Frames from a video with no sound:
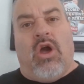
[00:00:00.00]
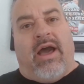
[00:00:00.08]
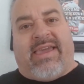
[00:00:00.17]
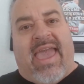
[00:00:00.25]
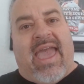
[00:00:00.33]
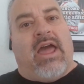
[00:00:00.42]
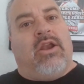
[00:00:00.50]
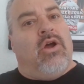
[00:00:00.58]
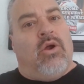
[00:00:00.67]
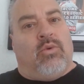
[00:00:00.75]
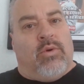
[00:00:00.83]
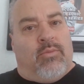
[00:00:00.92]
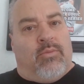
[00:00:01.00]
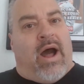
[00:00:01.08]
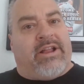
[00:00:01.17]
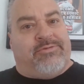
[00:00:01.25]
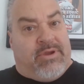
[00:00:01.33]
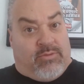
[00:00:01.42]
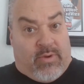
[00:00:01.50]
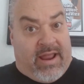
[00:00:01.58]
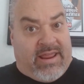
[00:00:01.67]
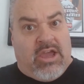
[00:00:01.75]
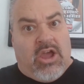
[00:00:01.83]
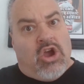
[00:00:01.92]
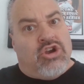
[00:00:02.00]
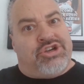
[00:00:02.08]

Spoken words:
Again, watch me. Ready?